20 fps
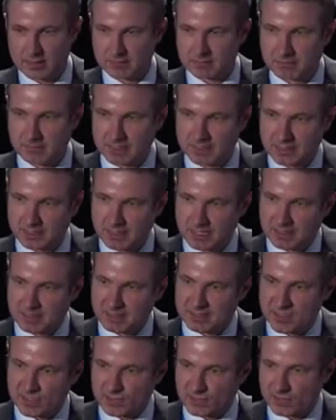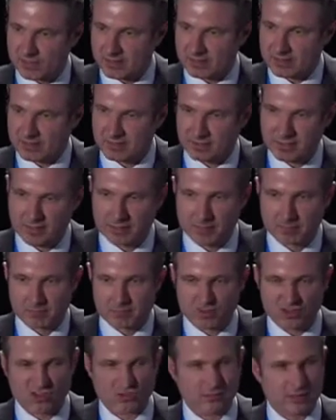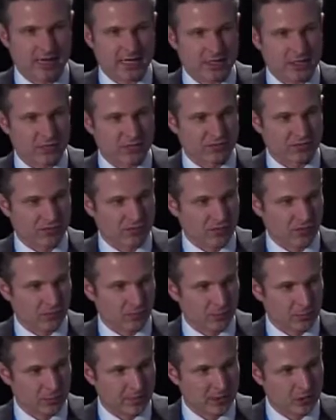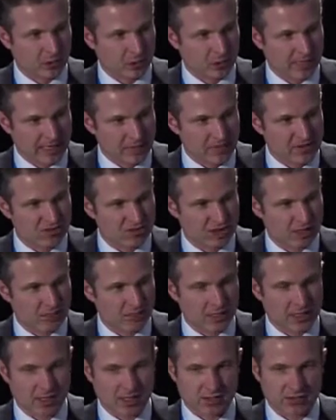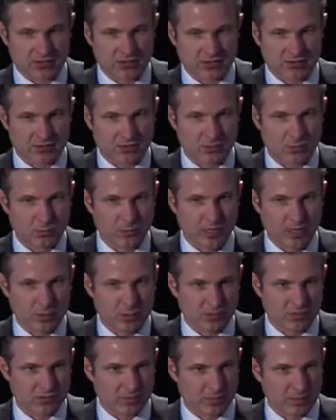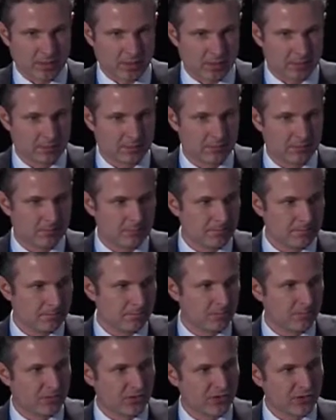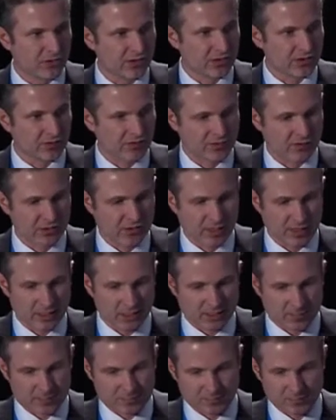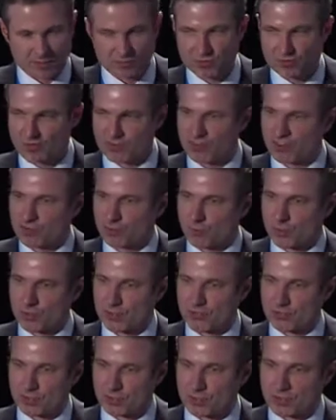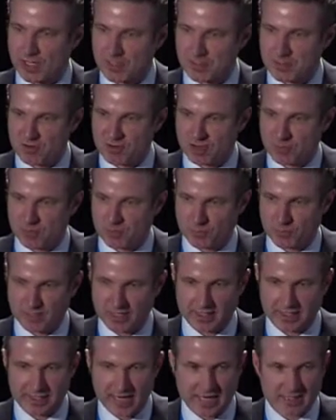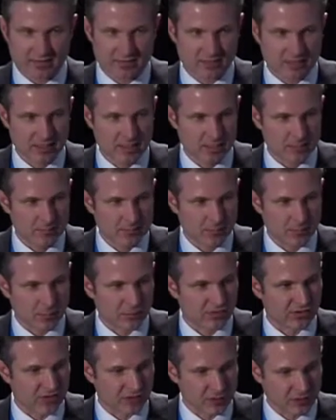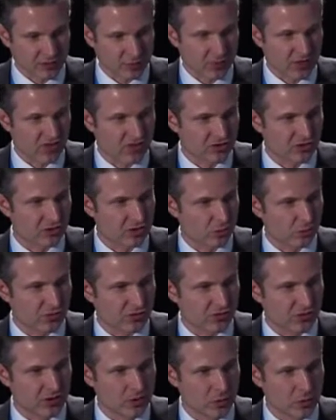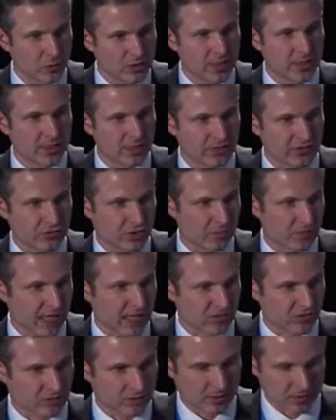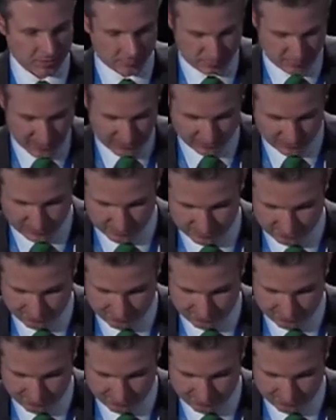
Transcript: a little bit different perspective on what we look at imaging, because we look from a physician's point of view on imaging, what we can get, but we want to see what the radiation dose really does to the patient. Please.